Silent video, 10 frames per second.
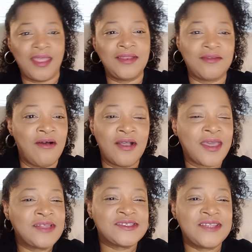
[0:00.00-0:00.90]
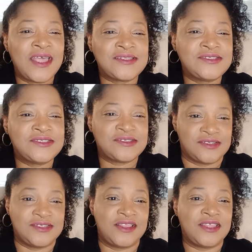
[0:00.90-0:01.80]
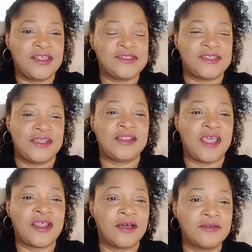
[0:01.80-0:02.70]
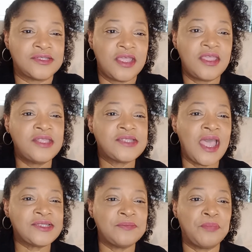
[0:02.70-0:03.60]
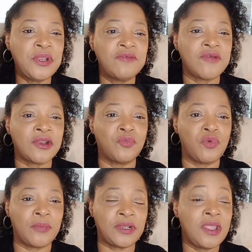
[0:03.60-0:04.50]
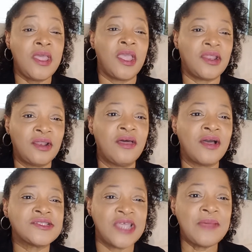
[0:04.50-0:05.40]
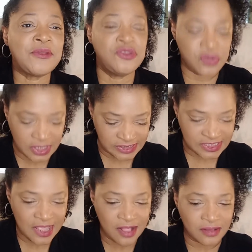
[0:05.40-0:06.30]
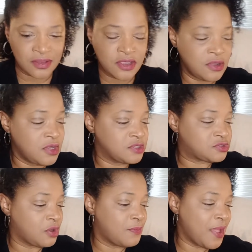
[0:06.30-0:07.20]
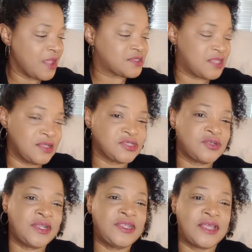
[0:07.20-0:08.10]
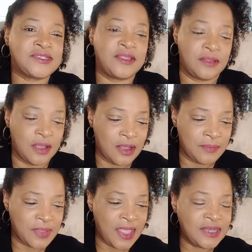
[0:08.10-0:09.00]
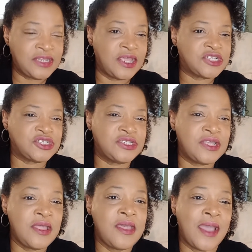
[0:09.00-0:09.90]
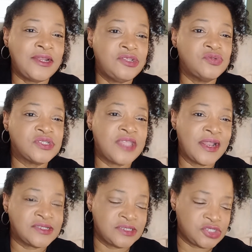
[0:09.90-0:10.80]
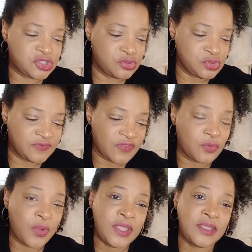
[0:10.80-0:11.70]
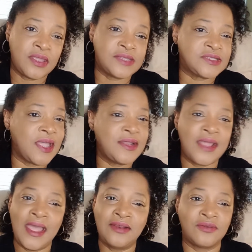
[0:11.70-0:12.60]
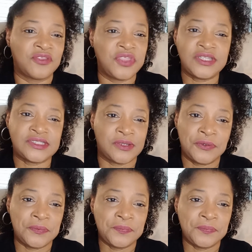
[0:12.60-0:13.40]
and all kinds of nasty, disgusting things in that house. He hasn't been around a woman in a long time, and you can tell. So Mike tells her that he has ADHD, and he used that as an excuse for the way he is. And I don't think so.